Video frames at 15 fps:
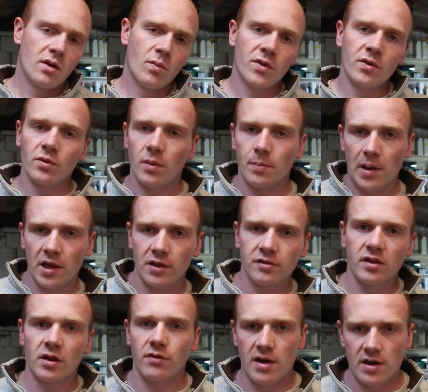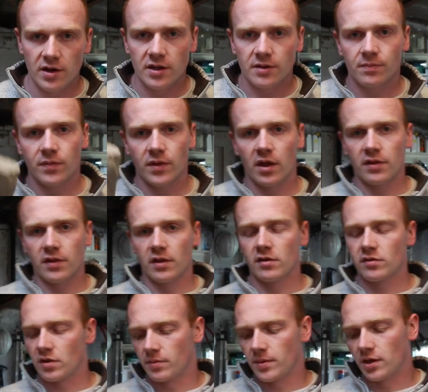with all the planting around it, I think
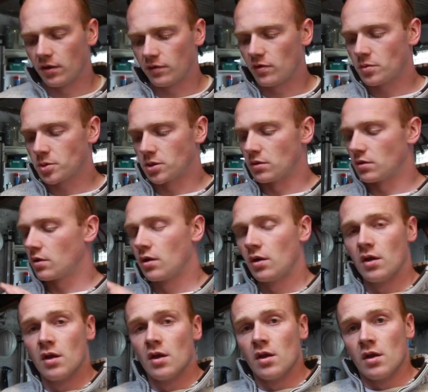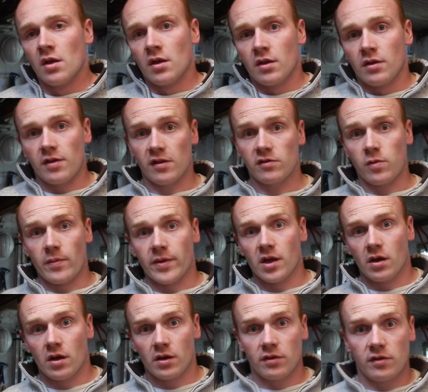that's going to be a nice option. So that's where we
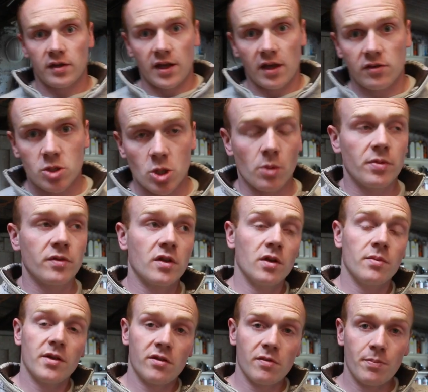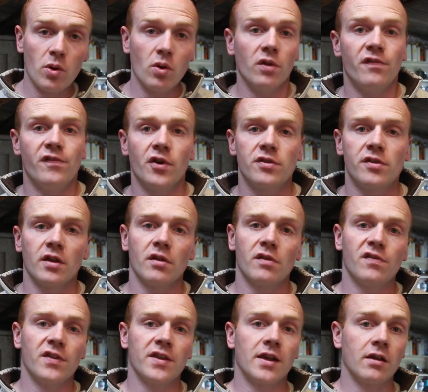are. Today's job is going to be to pour the
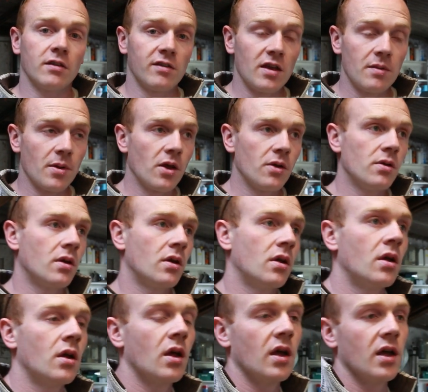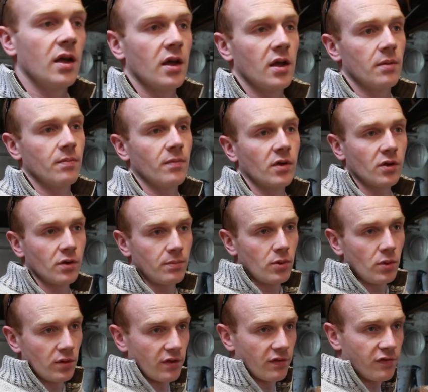footings for the gazebo. I've got to
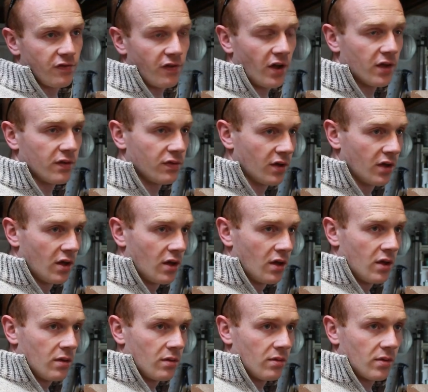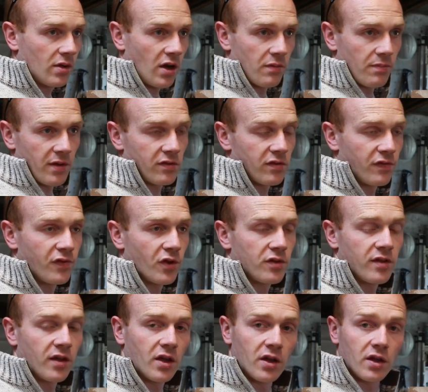pour the five kind of bits of
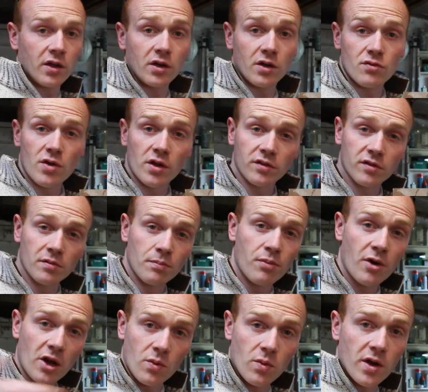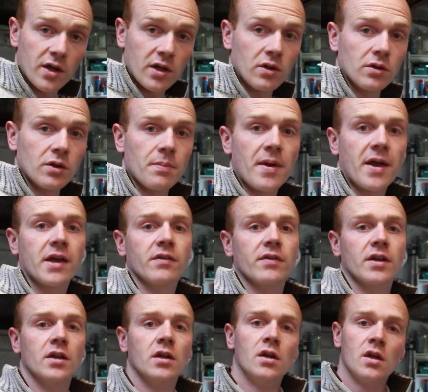footing, and I'm going to run some brickwork along the back of
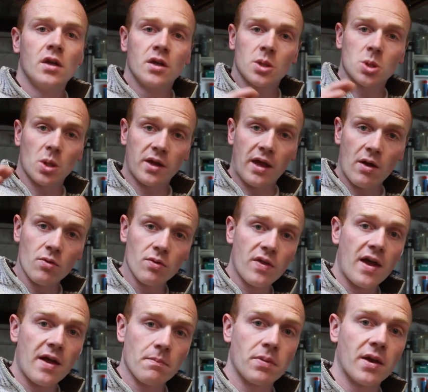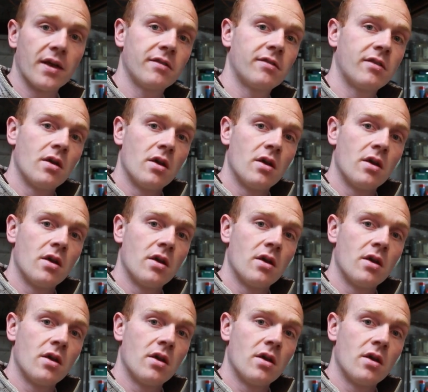it, try and get all that in place